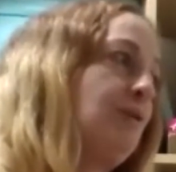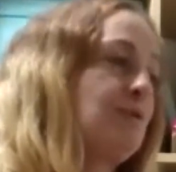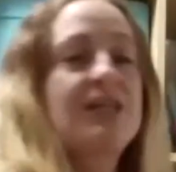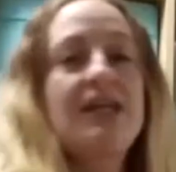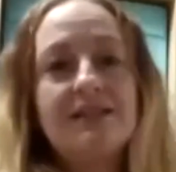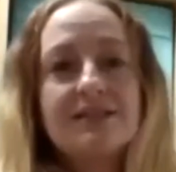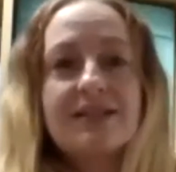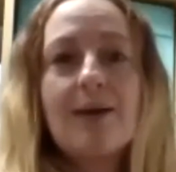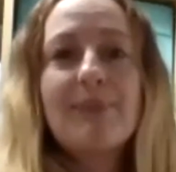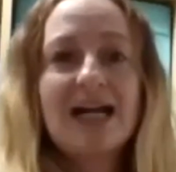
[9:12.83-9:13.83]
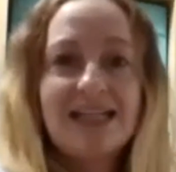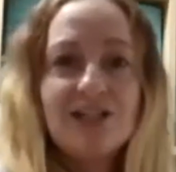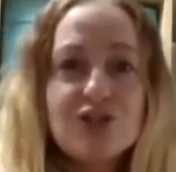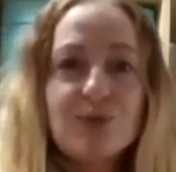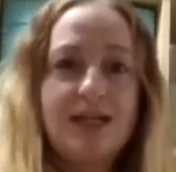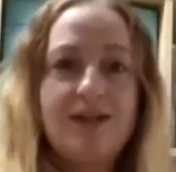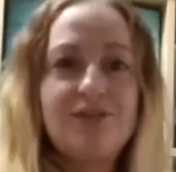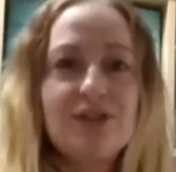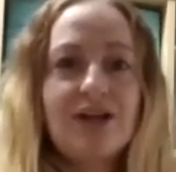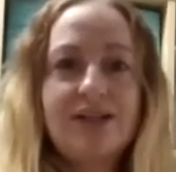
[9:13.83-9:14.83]
I was keen to get back into it,
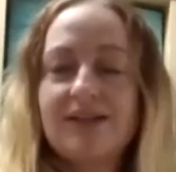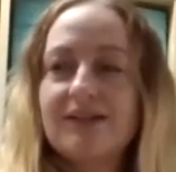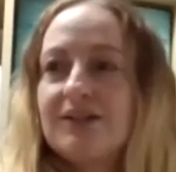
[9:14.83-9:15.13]
if you like.